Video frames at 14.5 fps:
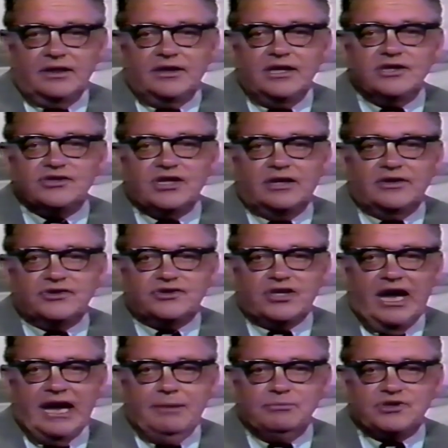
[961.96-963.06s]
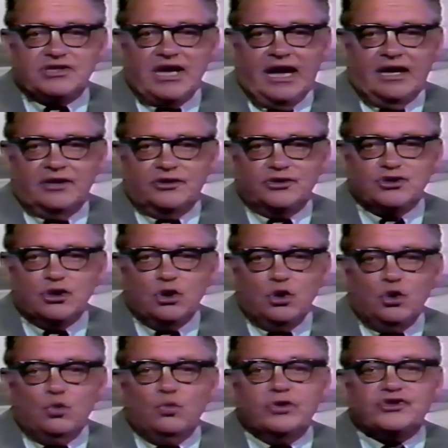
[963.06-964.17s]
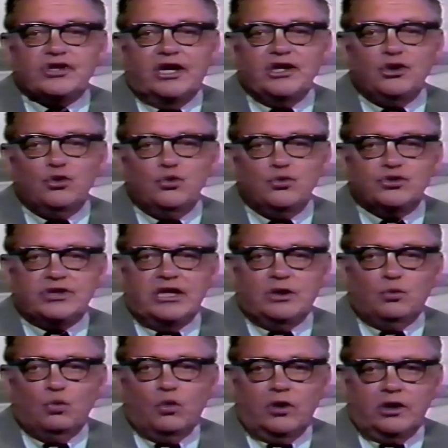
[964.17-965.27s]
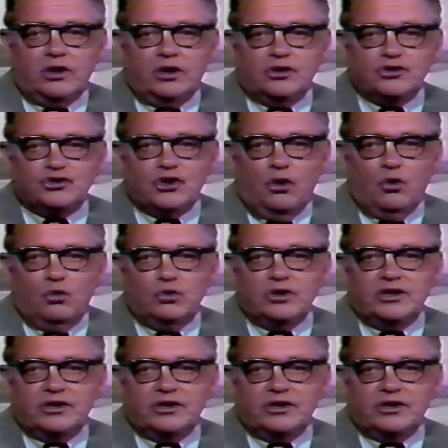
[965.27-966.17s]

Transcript: These are the same standards which are used in work zone